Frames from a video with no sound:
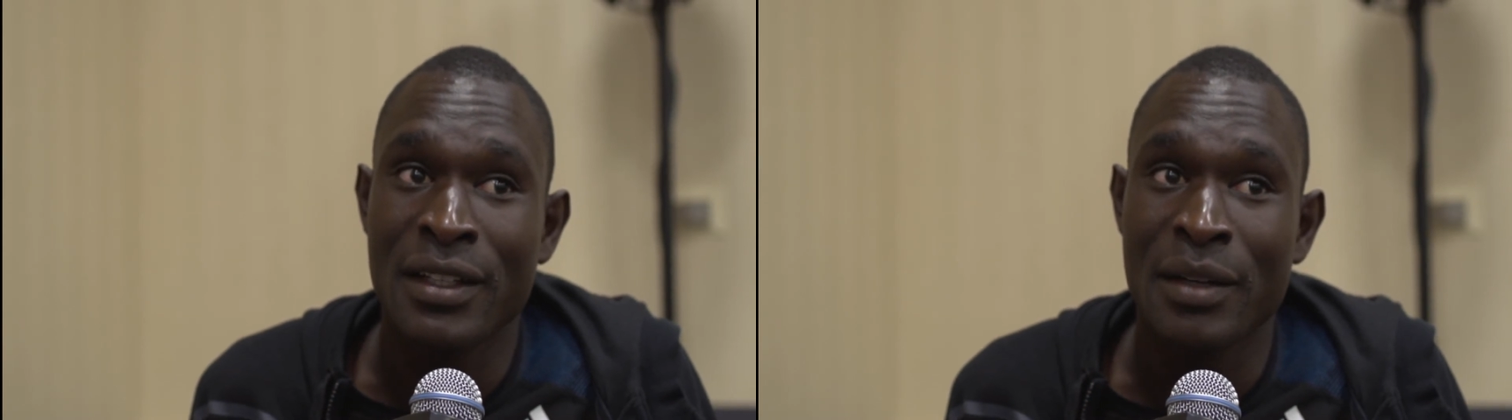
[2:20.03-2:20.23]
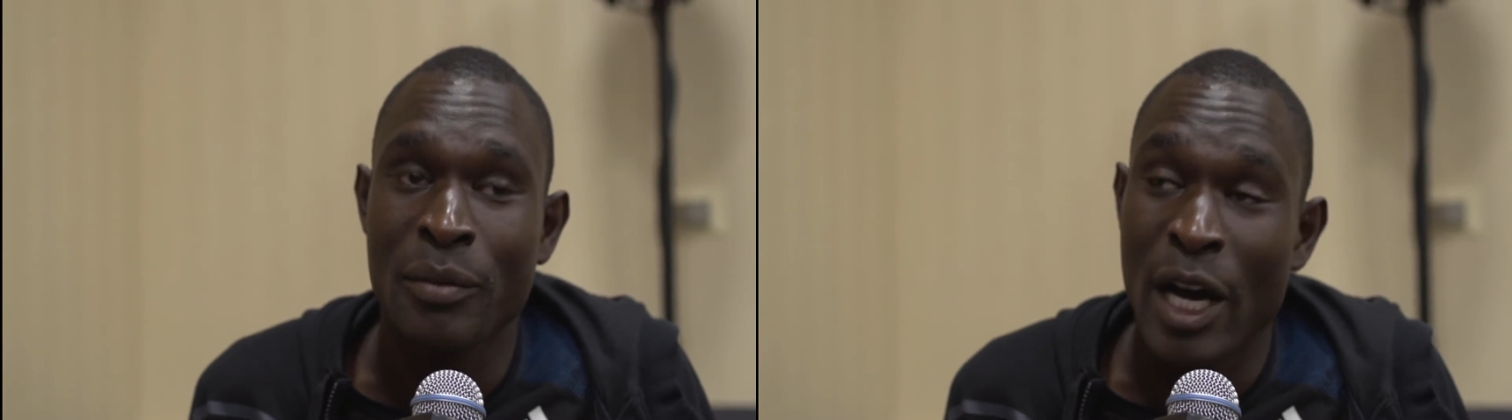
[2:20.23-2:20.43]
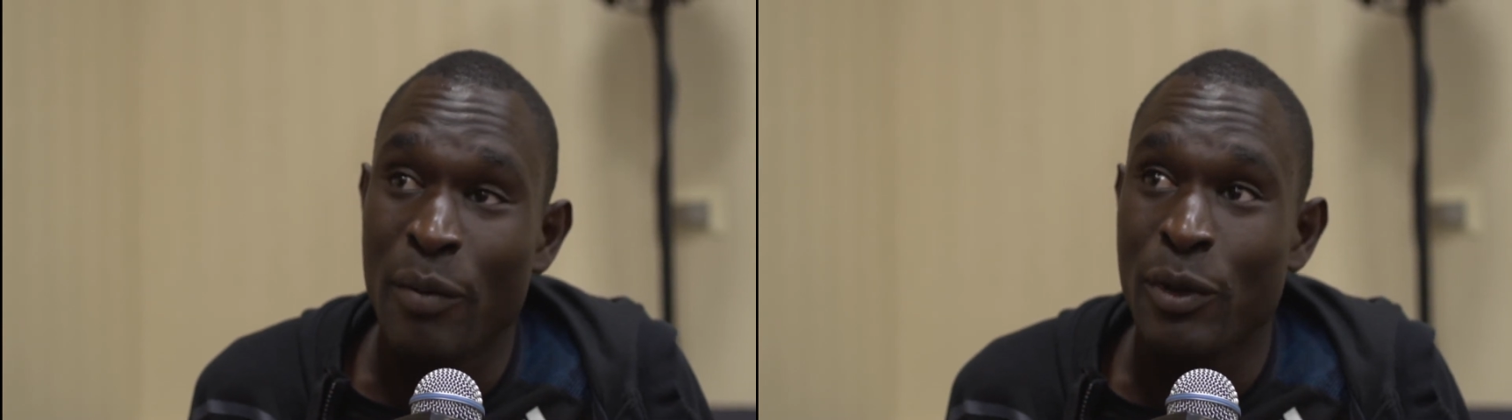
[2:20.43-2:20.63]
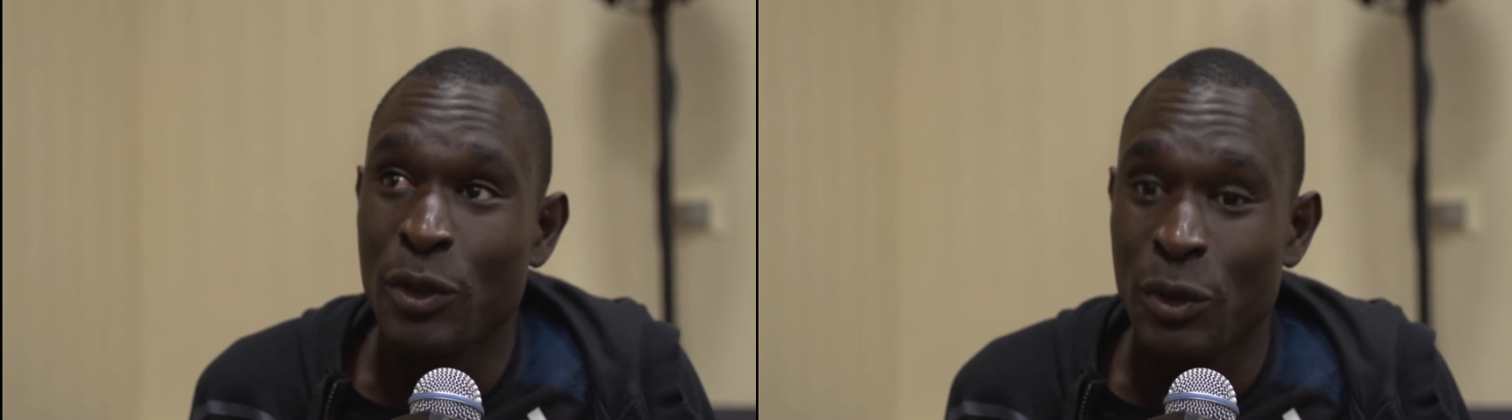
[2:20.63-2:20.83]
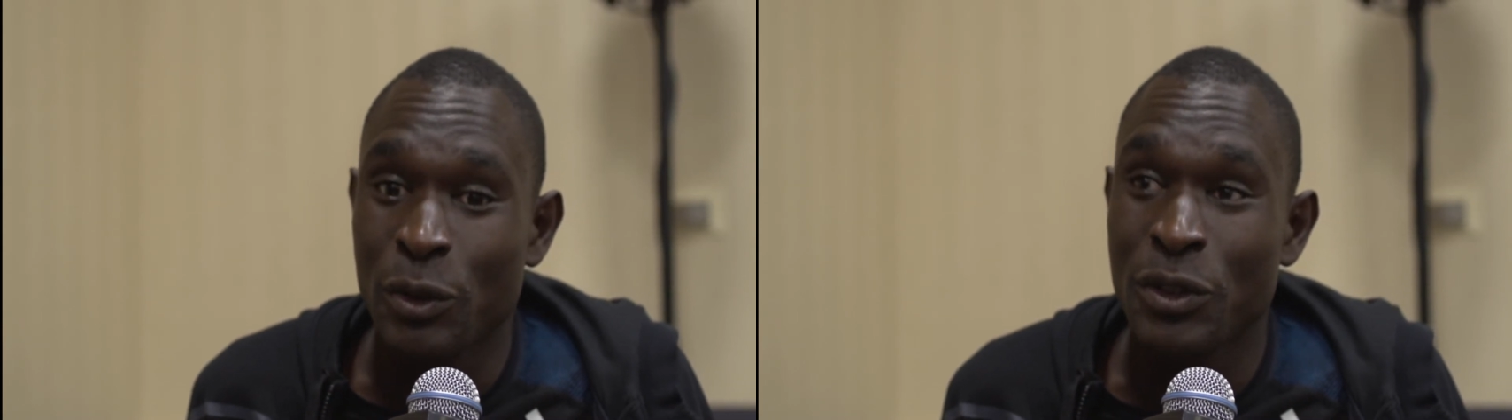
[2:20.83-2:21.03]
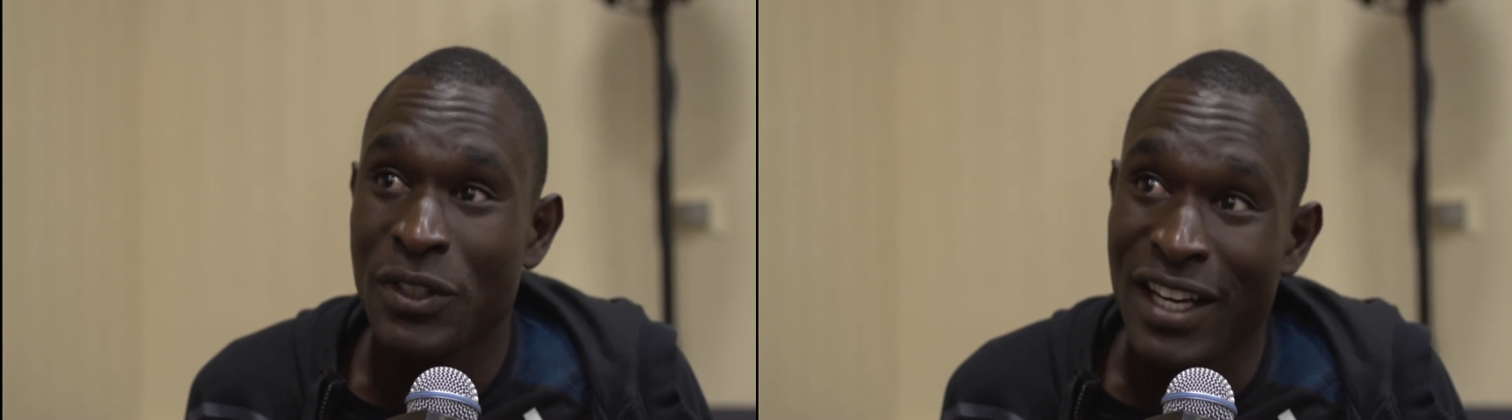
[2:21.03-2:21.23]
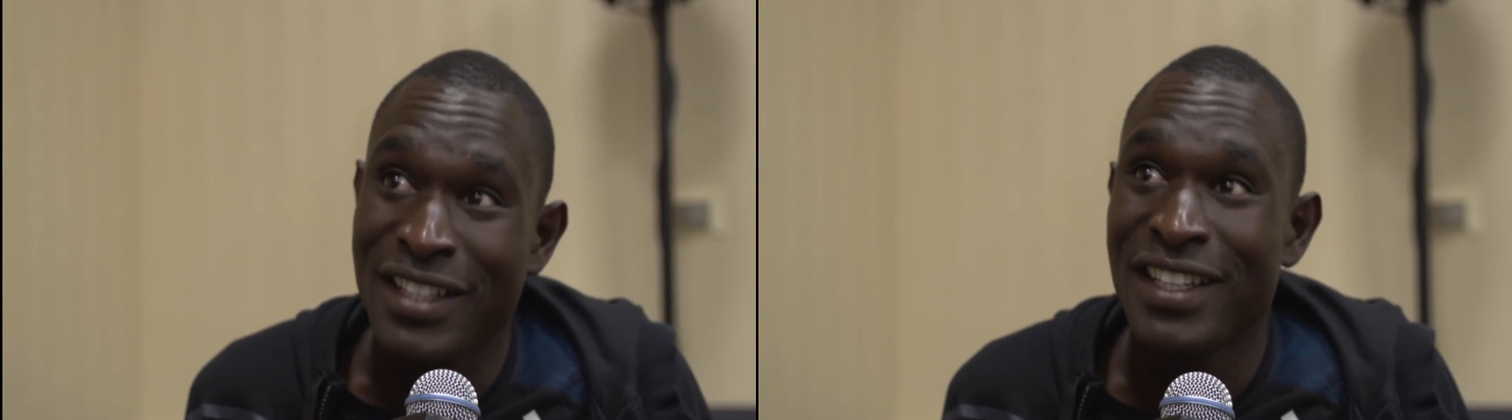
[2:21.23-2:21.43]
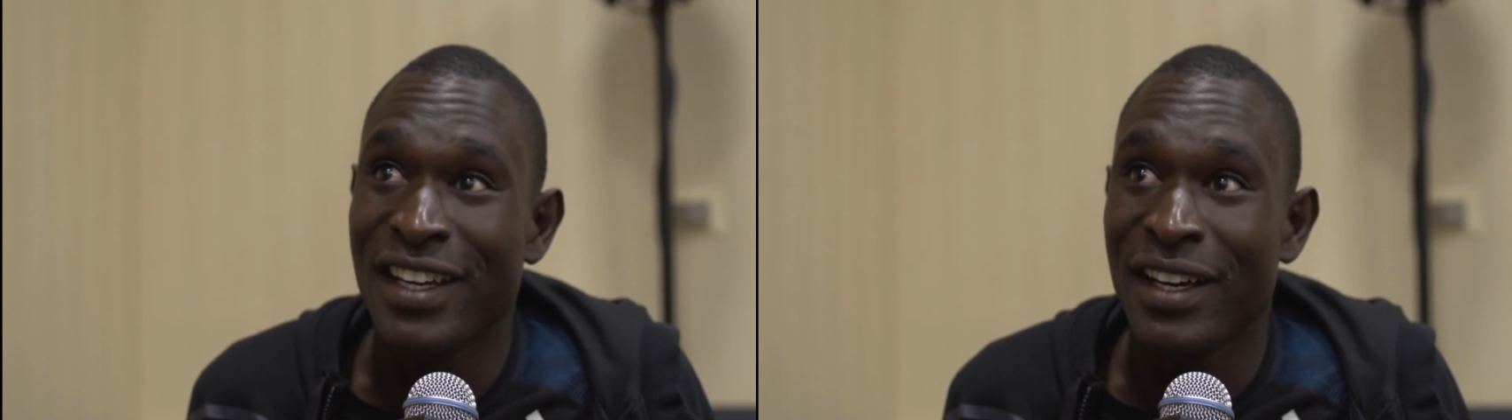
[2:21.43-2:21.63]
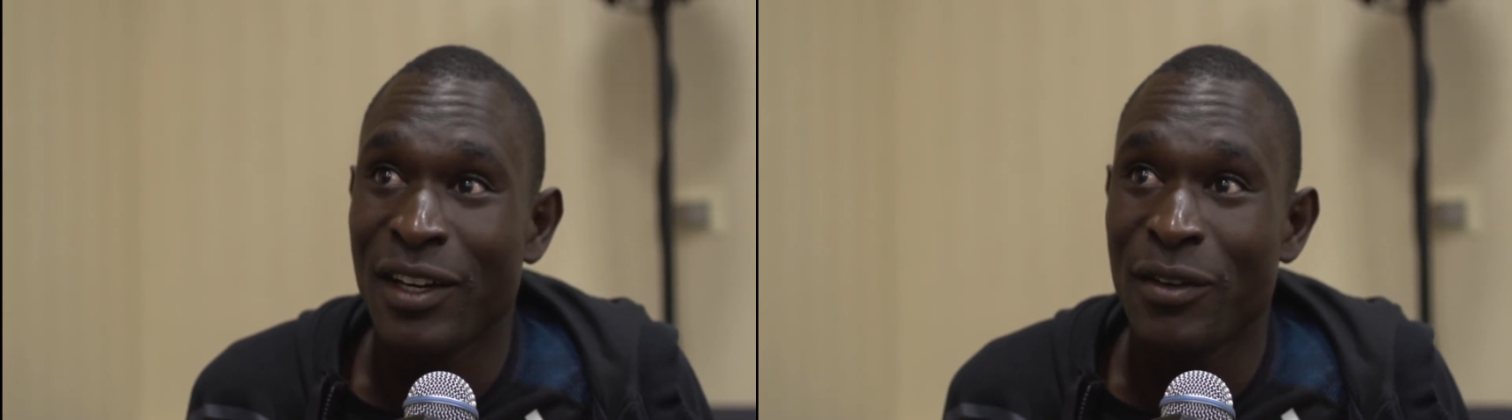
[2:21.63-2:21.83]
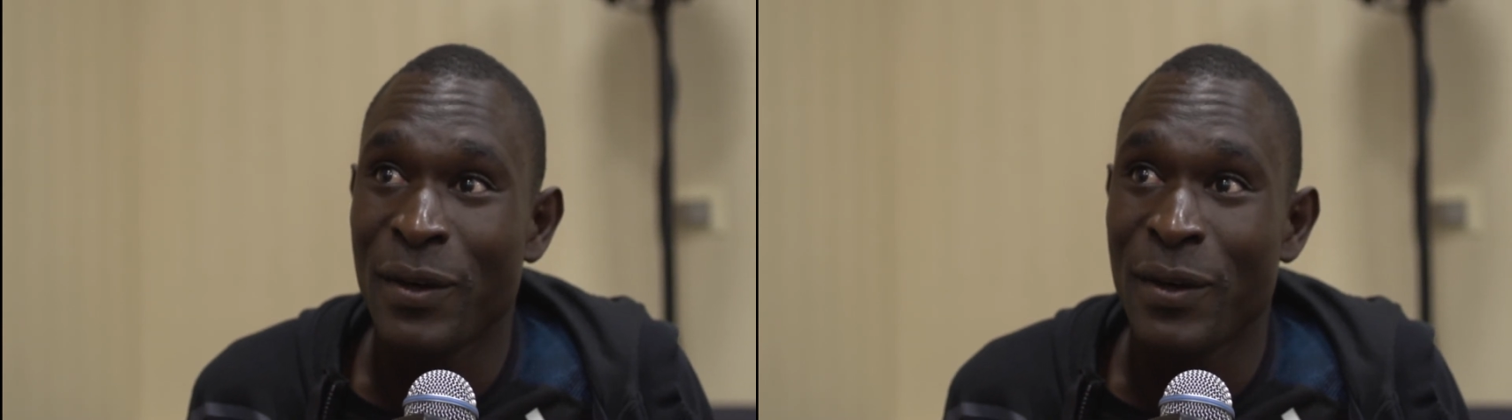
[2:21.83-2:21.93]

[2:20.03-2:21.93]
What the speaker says: I'm happy to start here